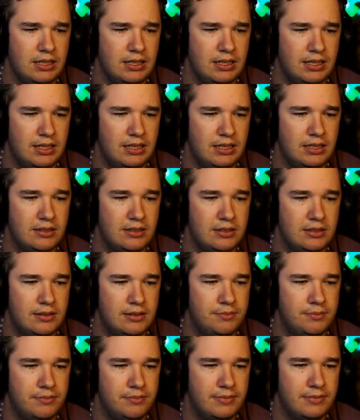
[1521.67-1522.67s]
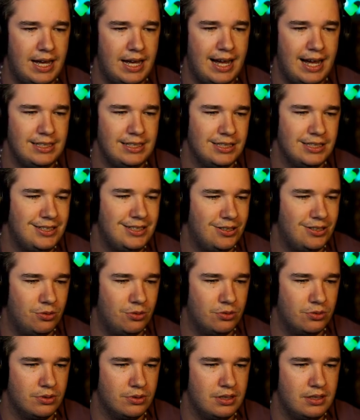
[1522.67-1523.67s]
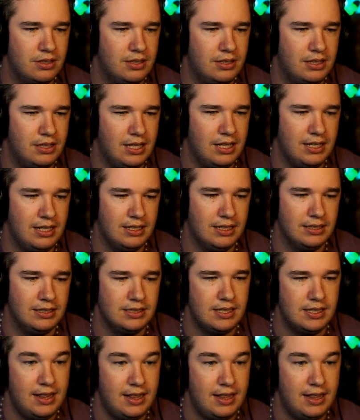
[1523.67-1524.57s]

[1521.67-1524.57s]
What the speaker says: I just don't think it's